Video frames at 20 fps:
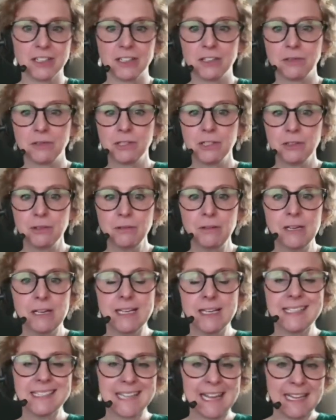So do
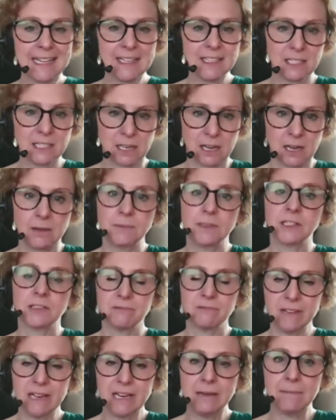take the time to really